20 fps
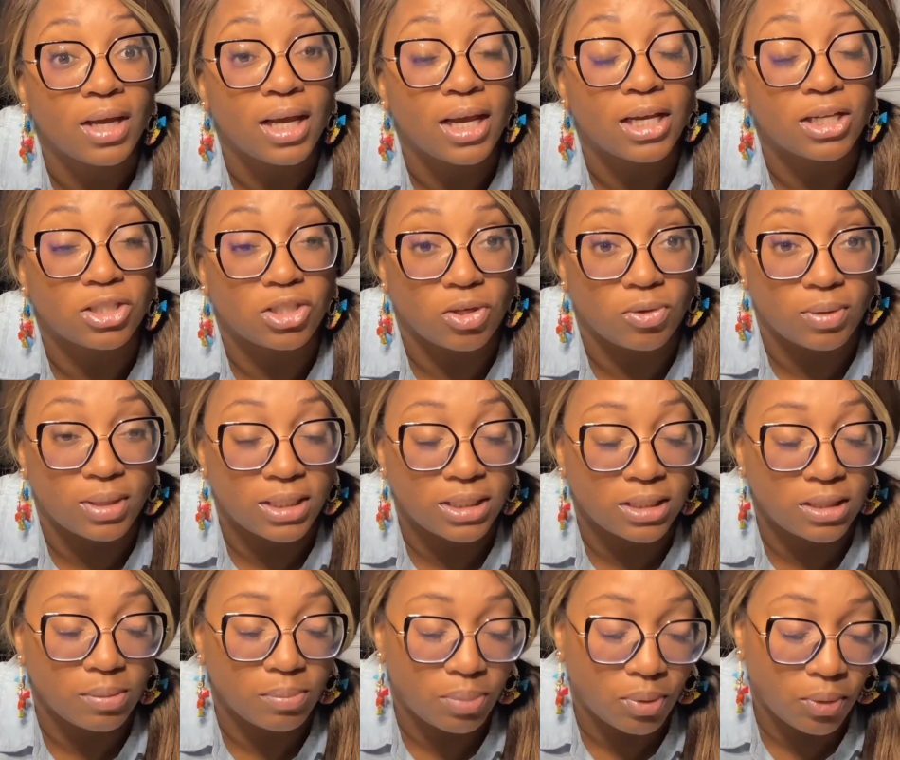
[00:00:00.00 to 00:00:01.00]
And so it's
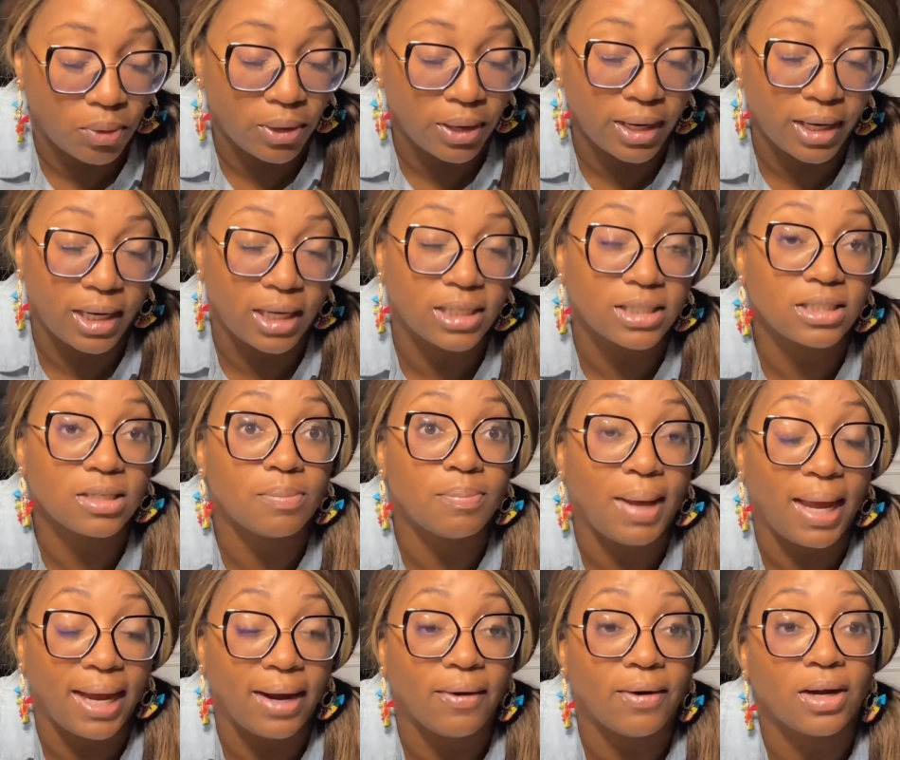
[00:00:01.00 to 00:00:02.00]
important, it's
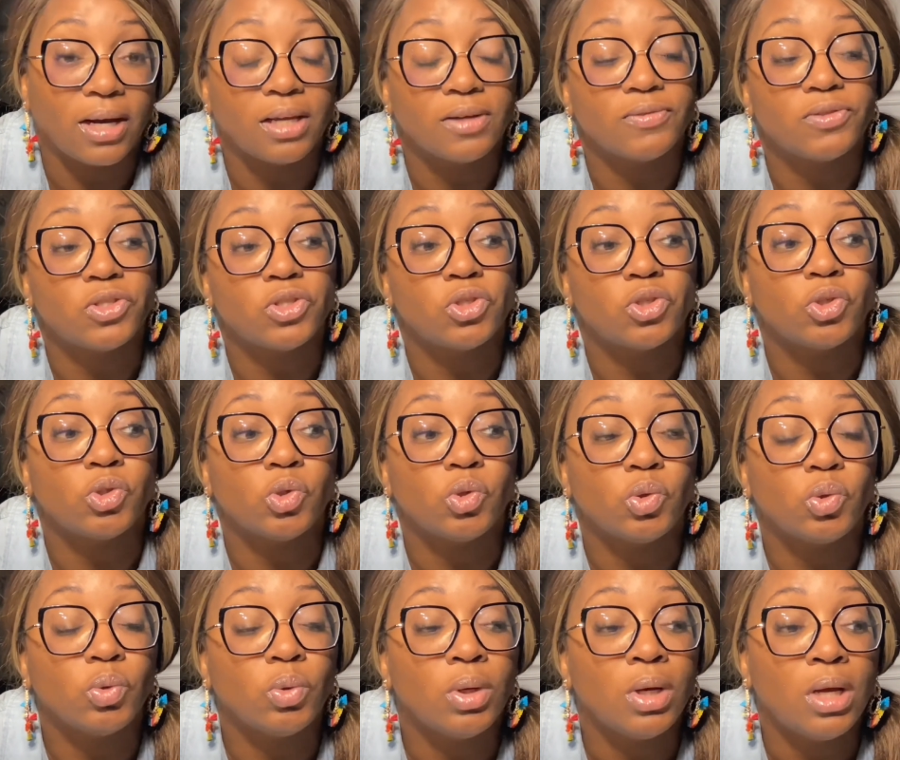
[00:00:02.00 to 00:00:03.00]
imperative
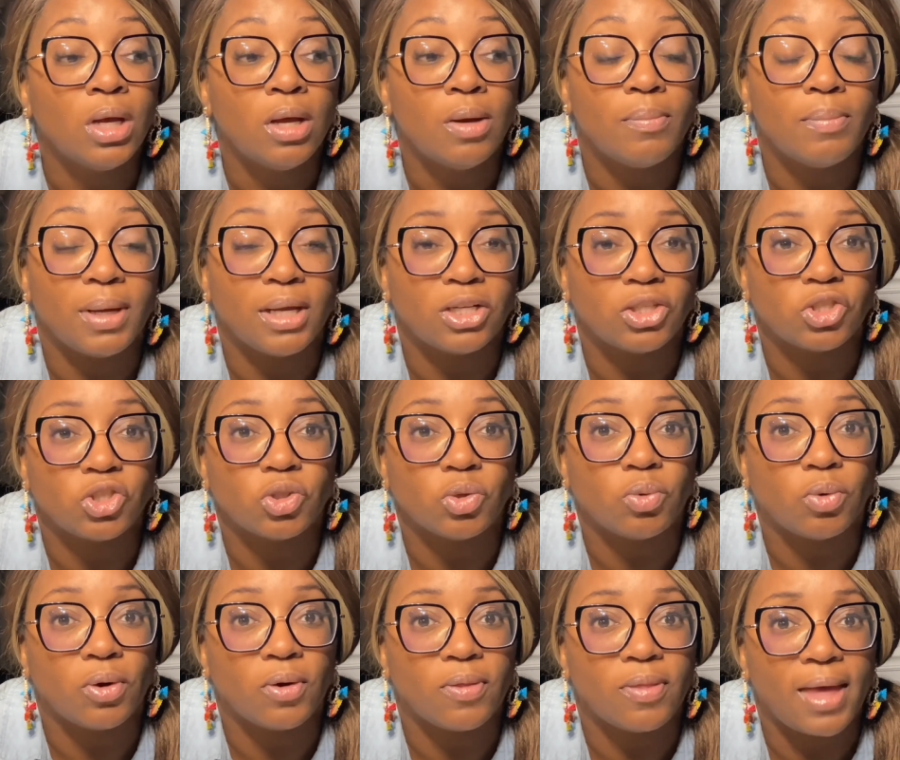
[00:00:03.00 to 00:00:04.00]
to make
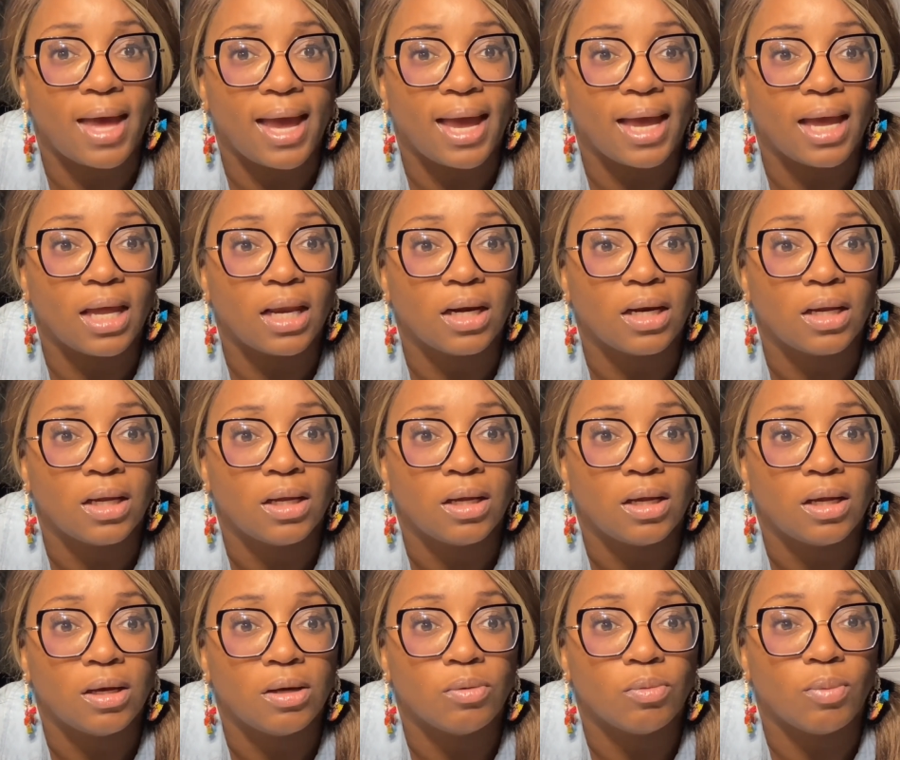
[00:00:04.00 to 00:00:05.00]
sure that
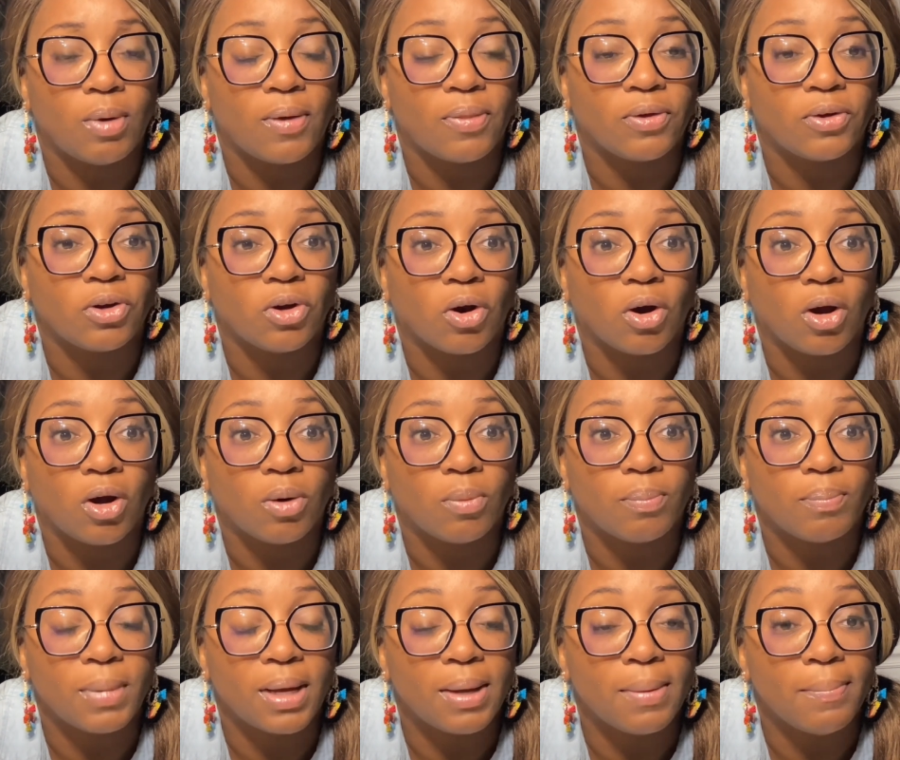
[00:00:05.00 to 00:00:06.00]
whether you're
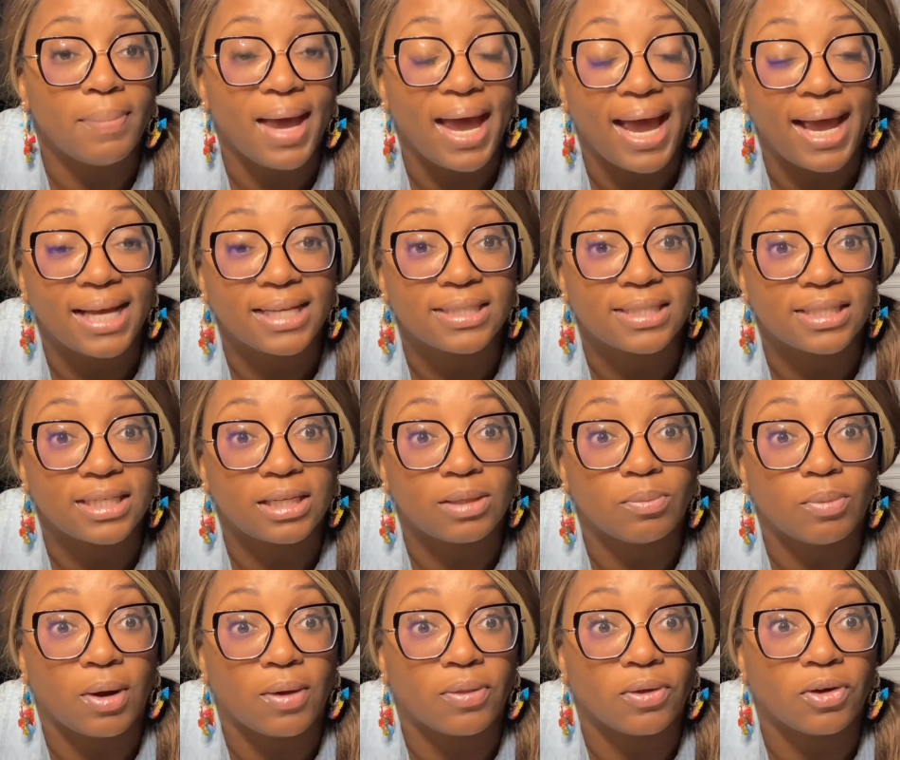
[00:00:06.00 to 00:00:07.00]
in passing,
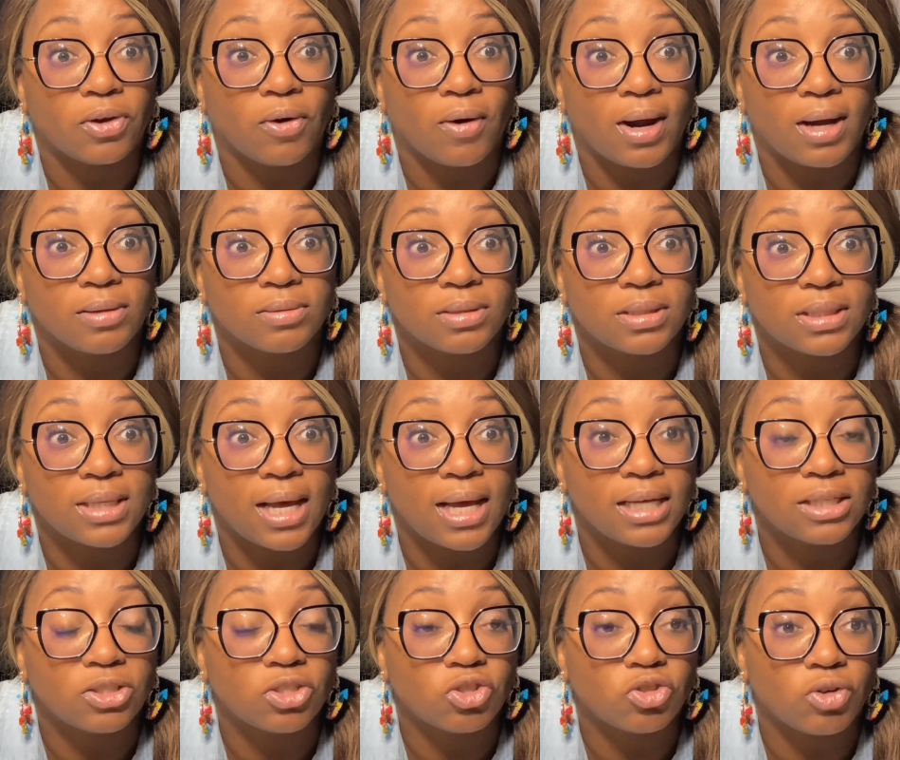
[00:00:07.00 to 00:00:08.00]
whether you're
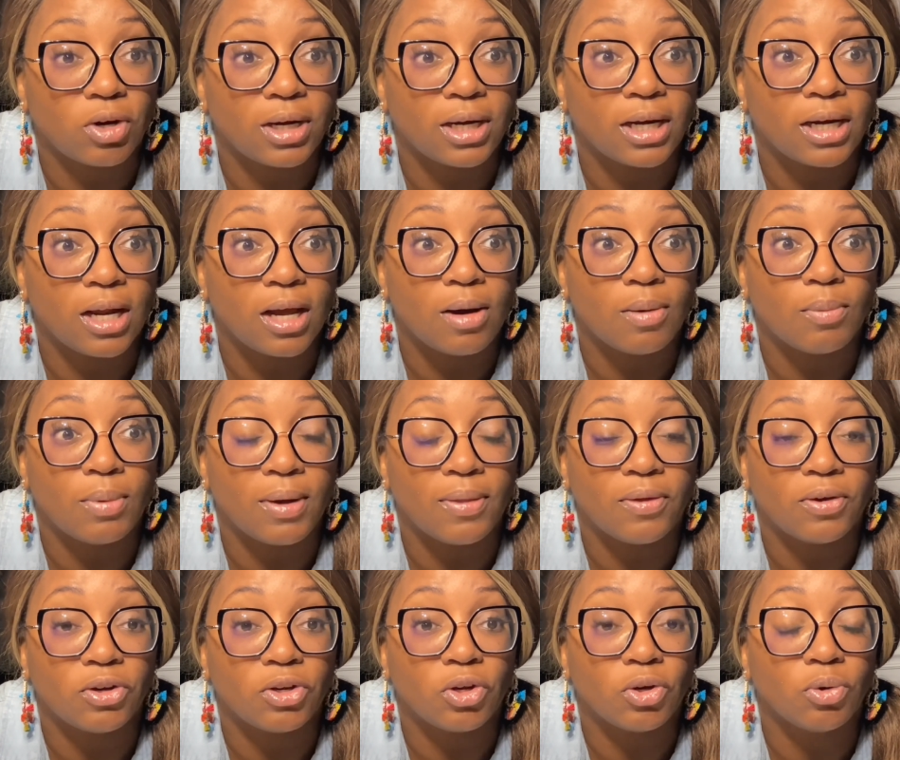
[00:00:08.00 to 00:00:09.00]
outside straightening up,
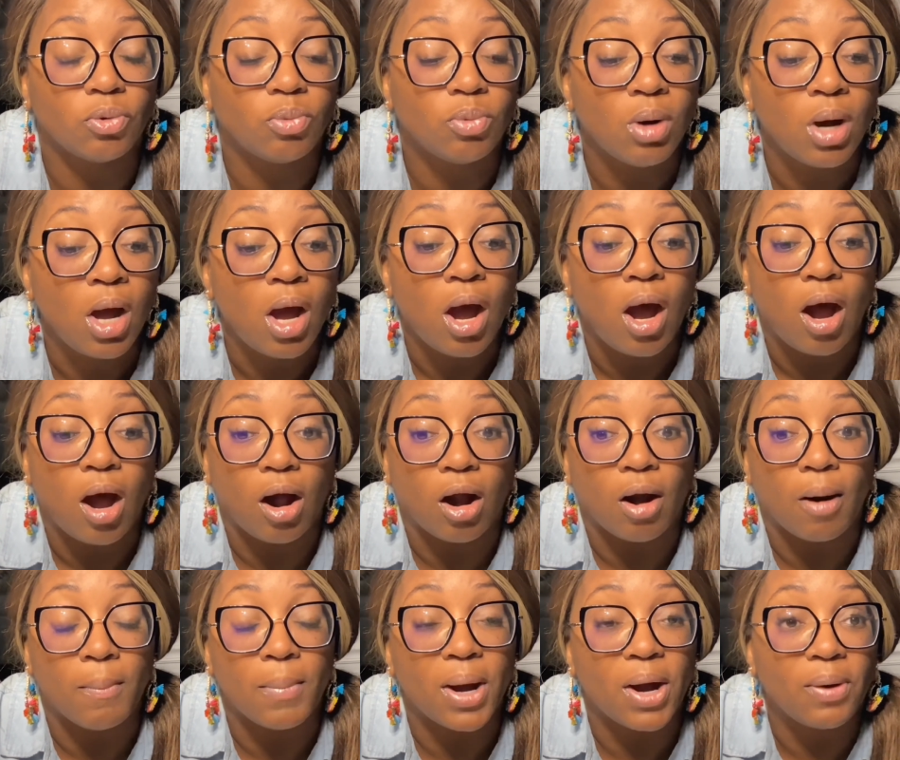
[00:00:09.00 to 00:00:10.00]
whether you
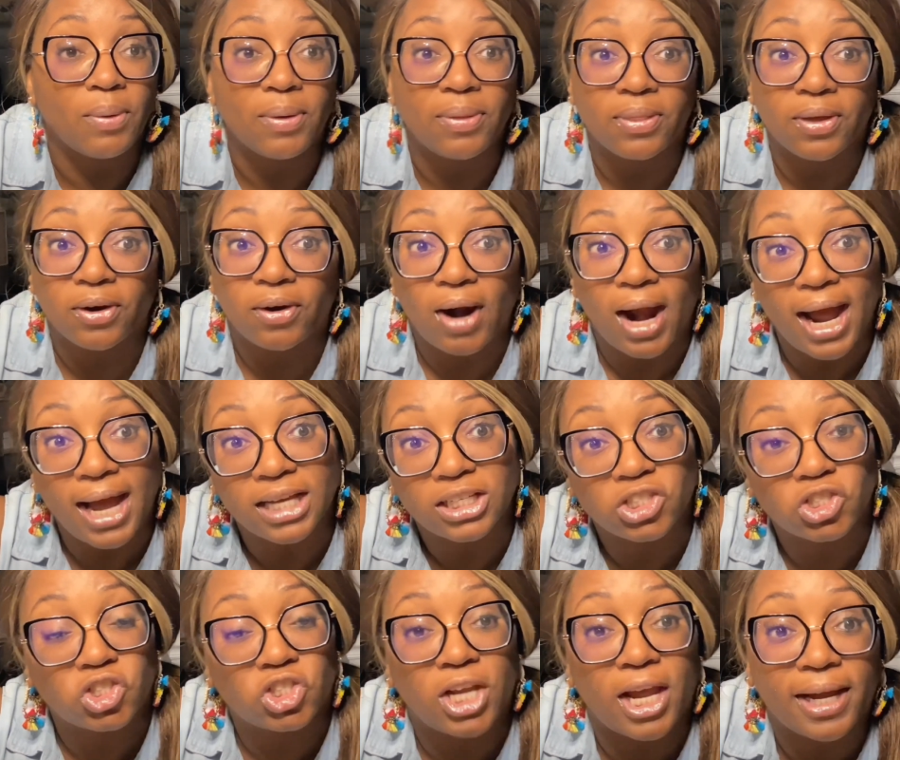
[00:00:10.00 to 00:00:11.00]
are mowing the
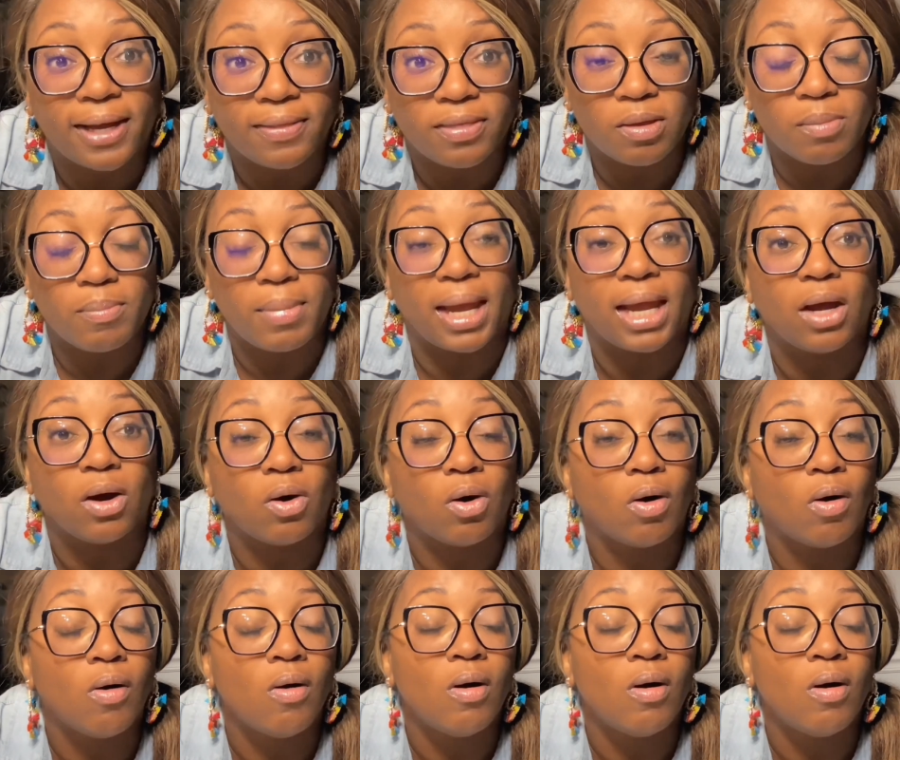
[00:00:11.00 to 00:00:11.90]
grass, checking the mail,